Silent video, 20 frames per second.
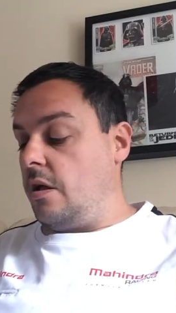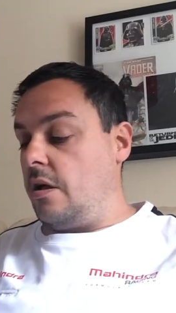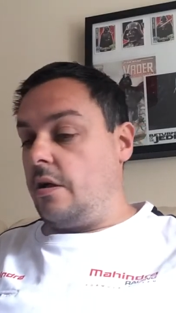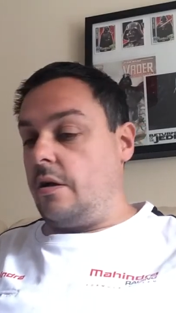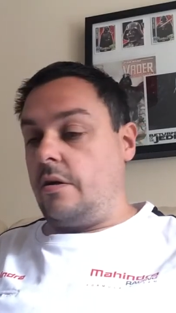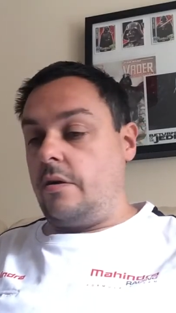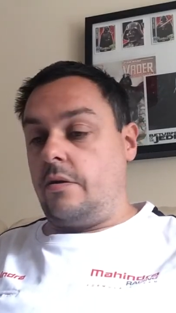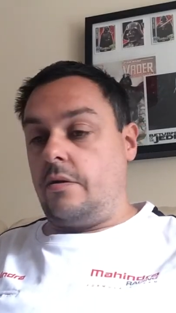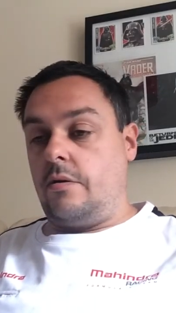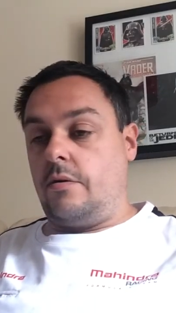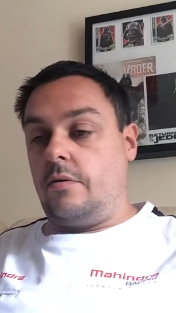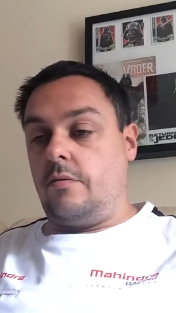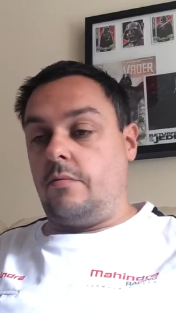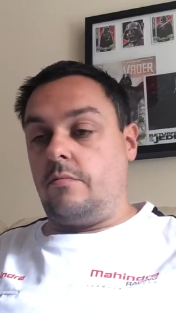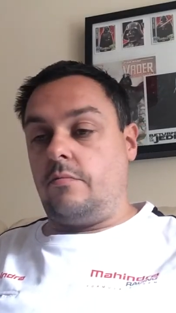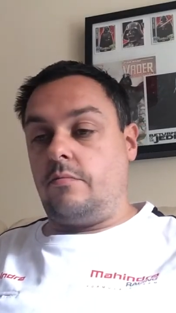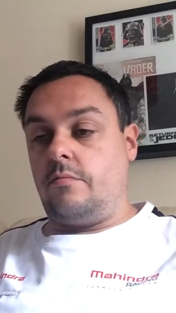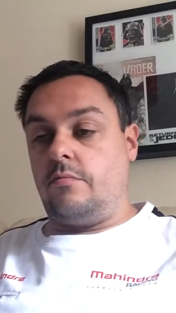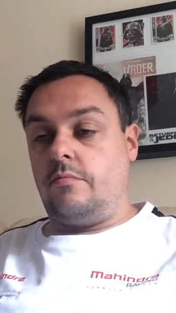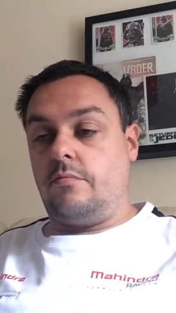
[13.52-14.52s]

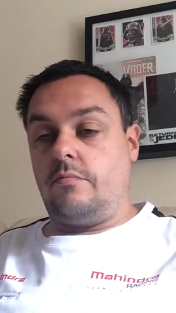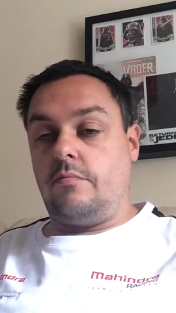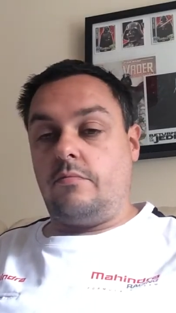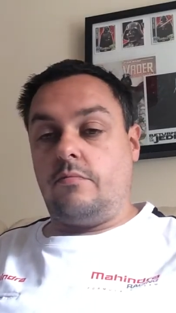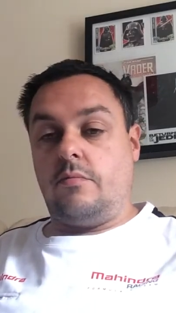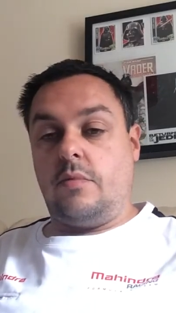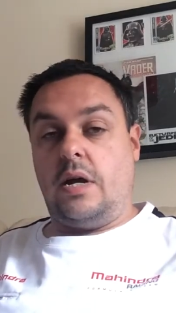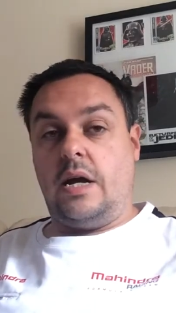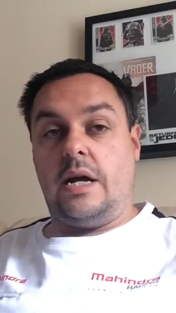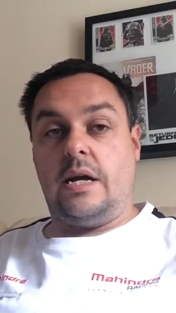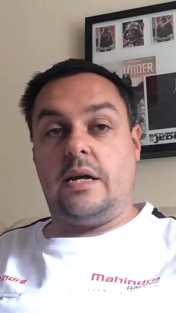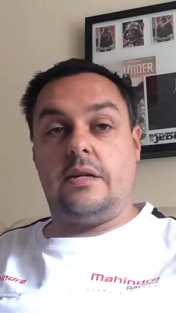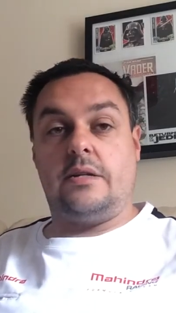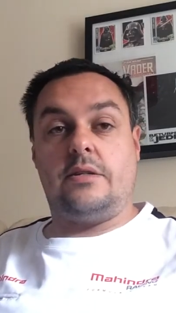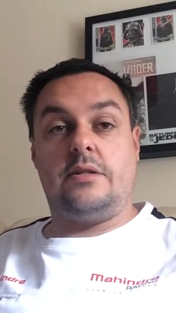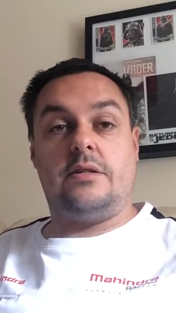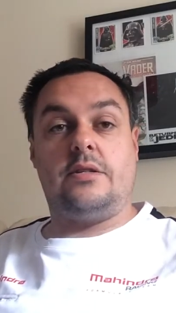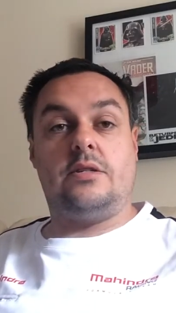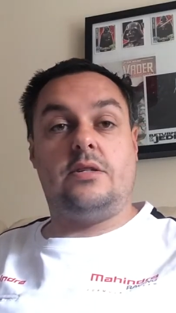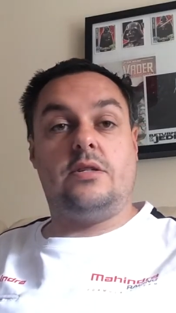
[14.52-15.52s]
And
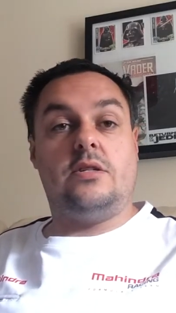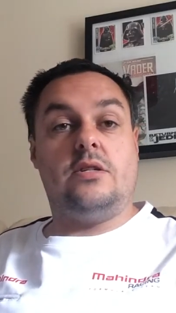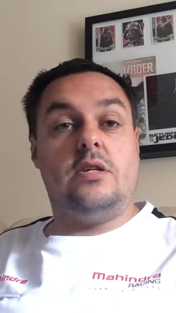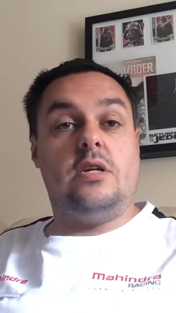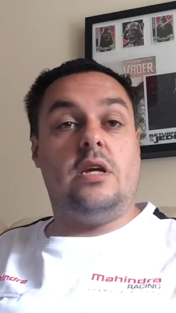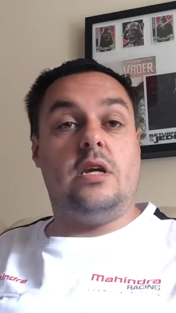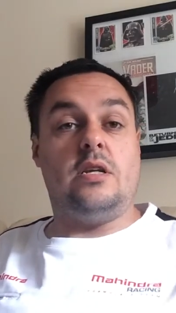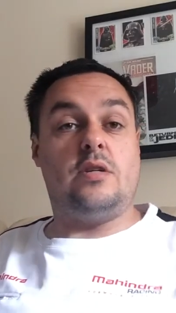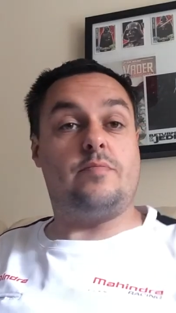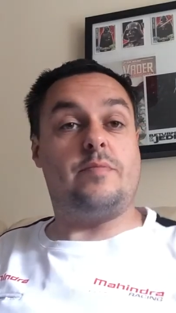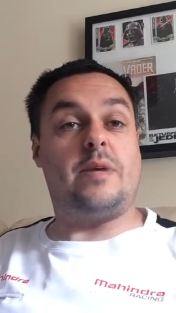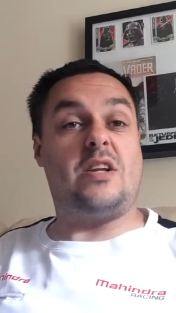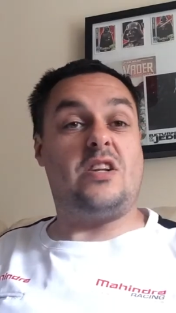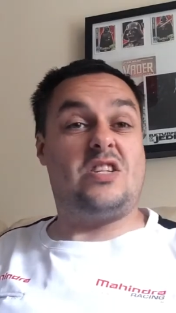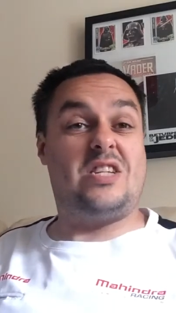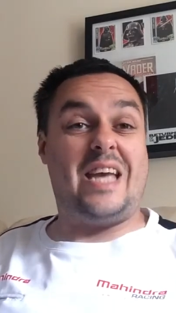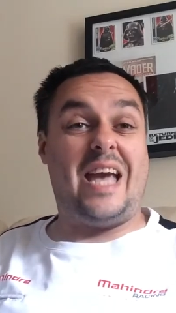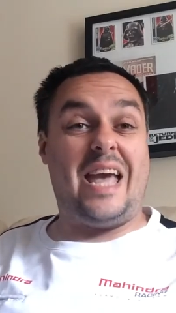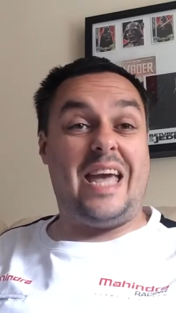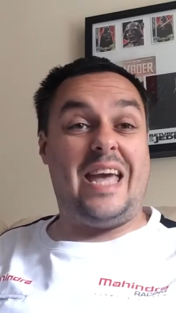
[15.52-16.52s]
it's managed
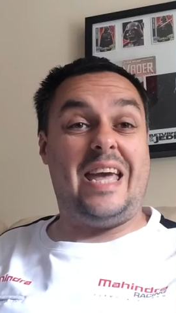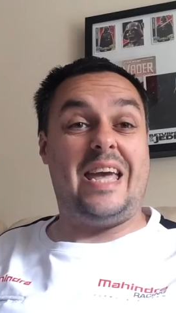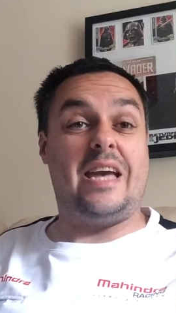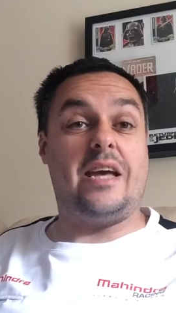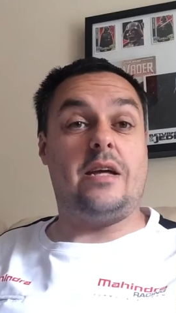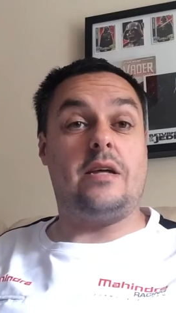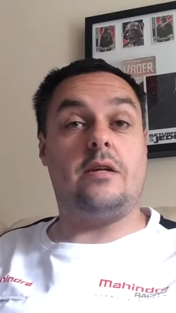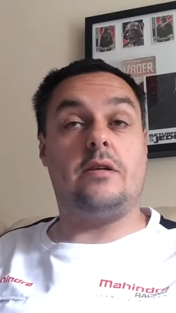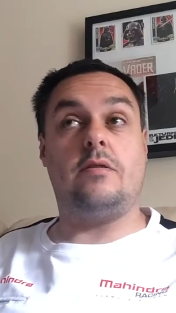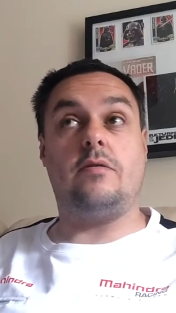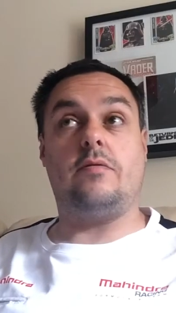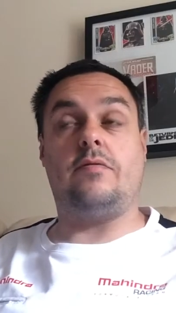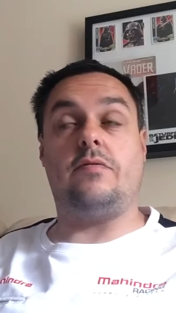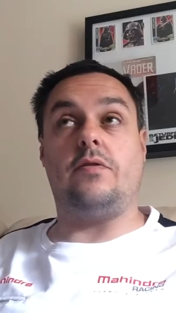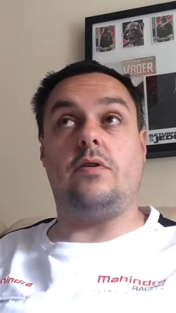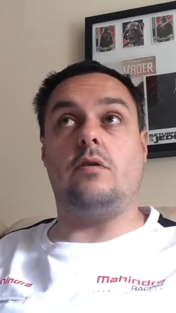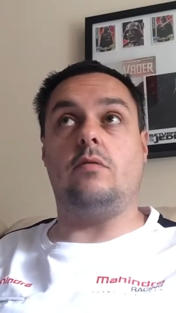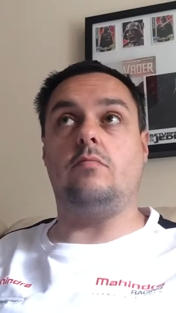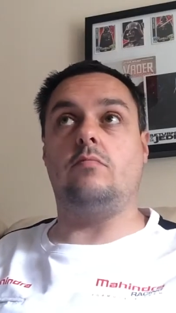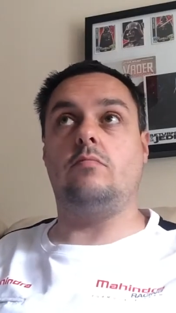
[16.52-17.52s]
to get here
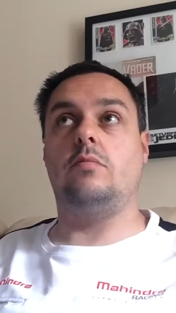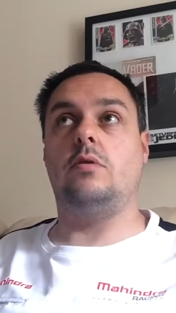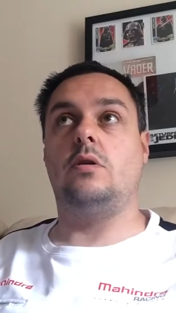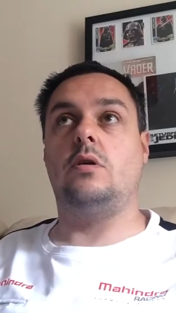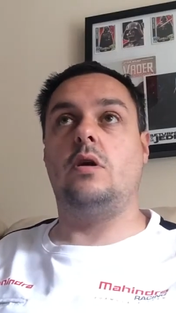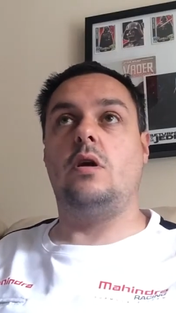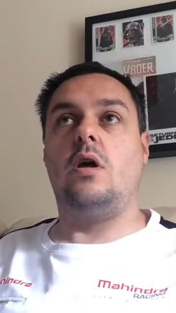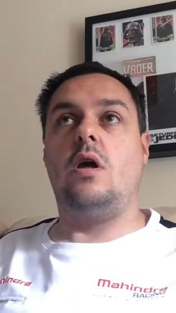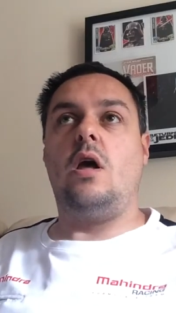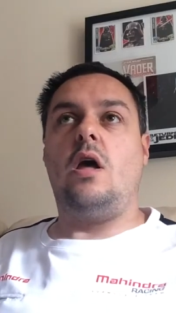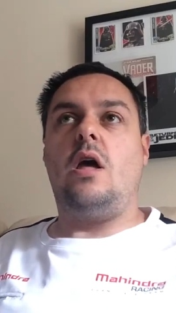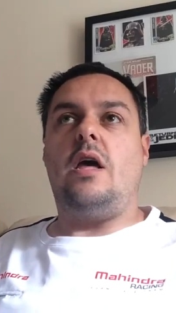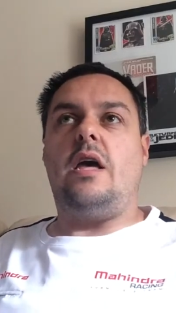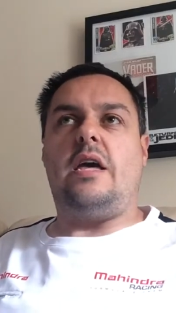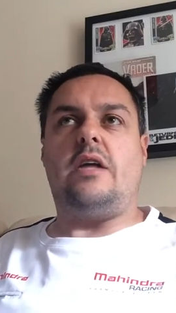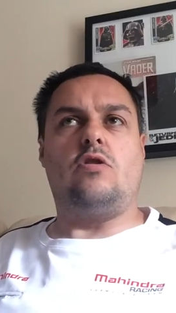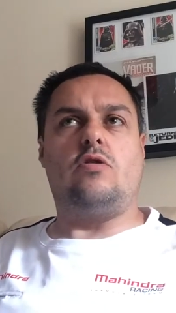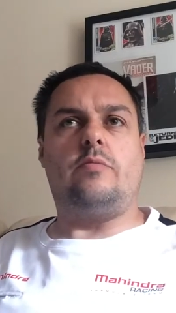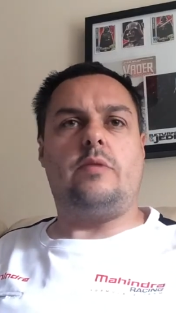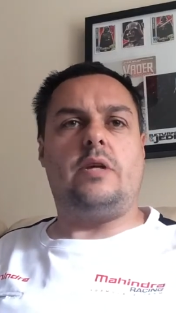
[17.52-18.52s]
from,
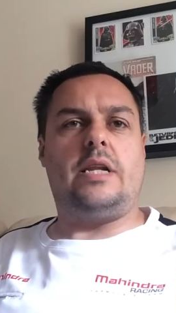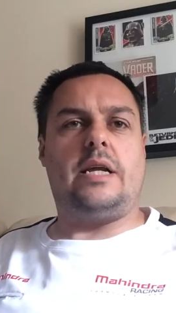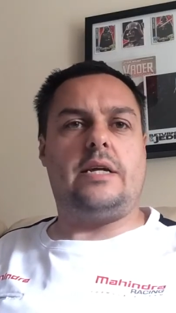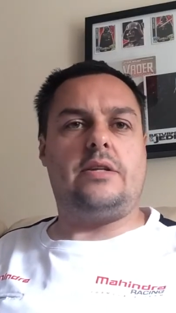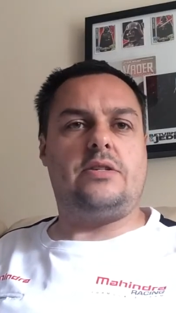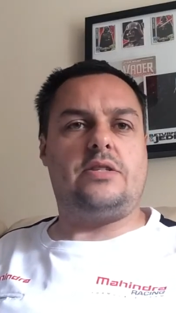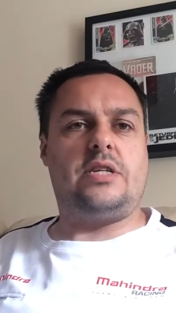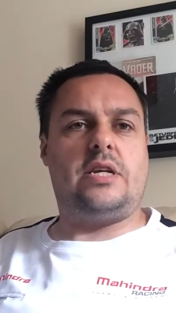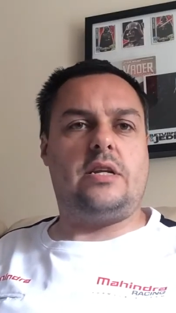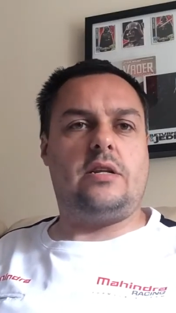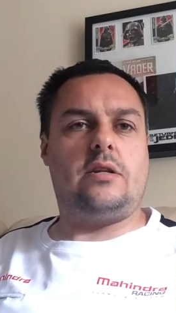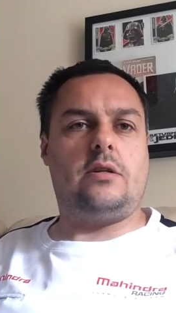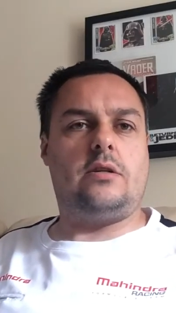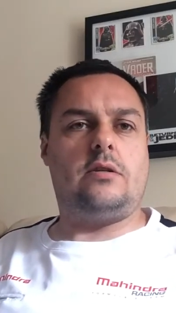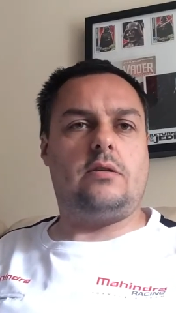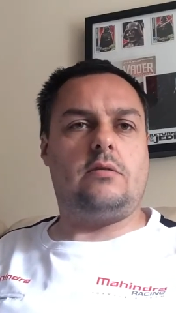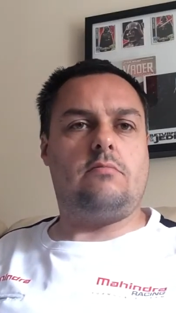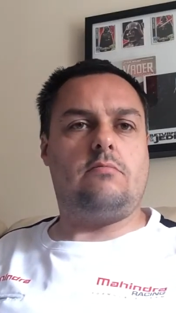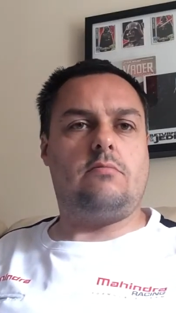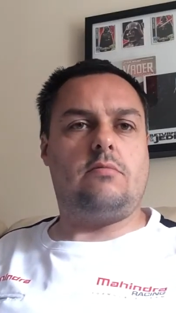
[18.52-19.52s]
it normally lands in
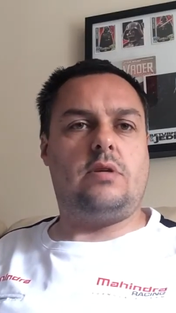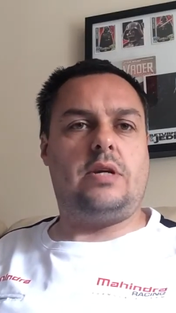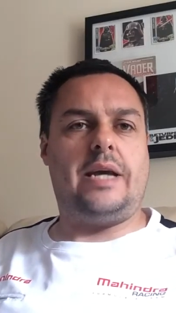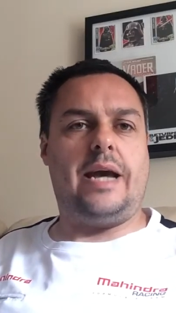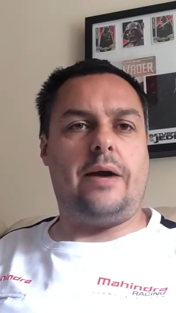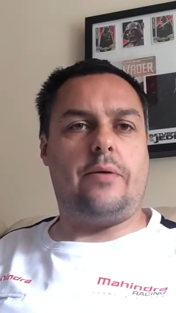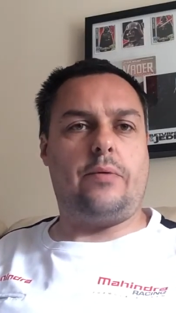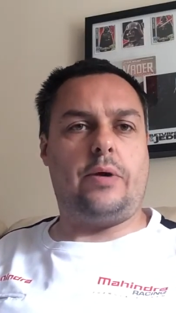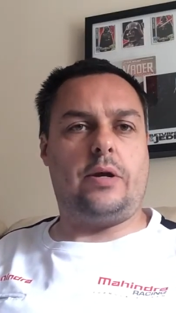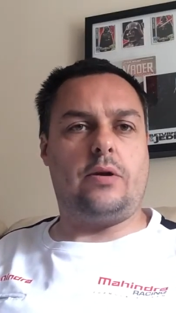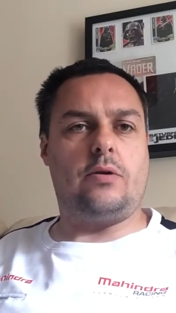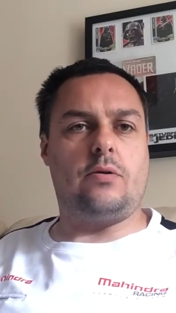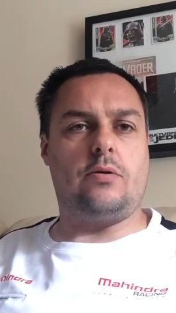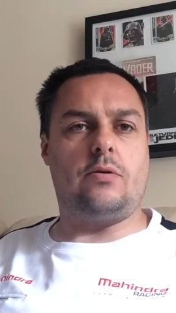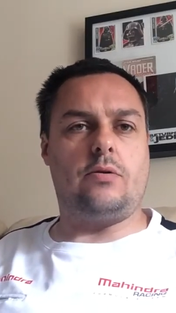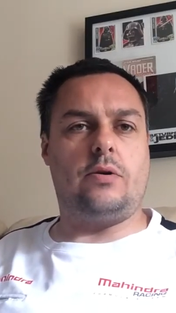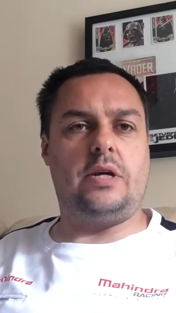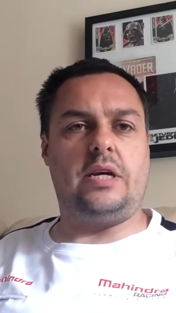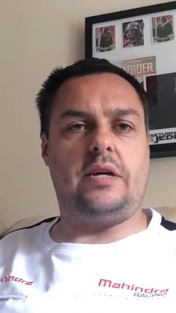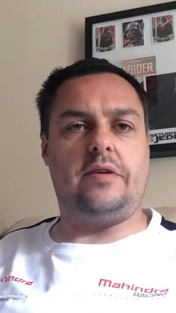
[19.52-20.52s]
Gatwick
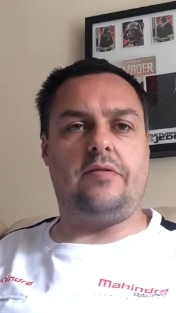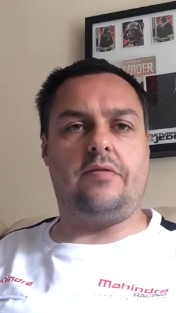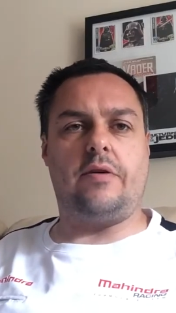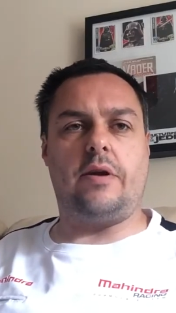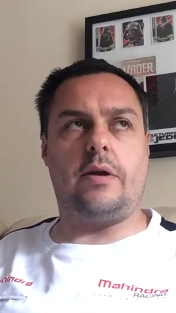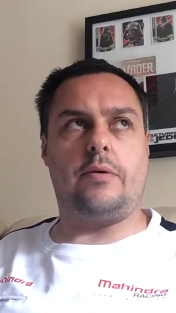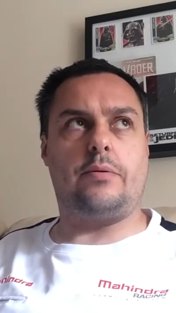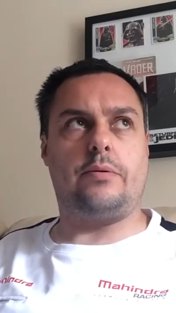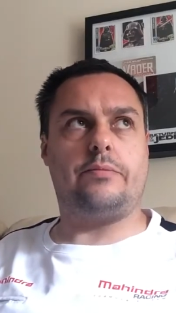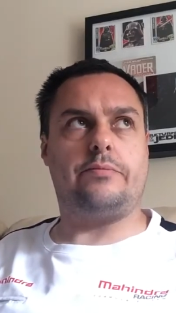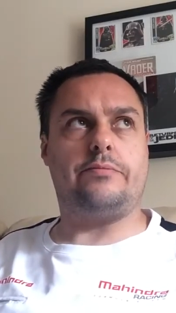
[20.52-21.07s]
or Heathrow,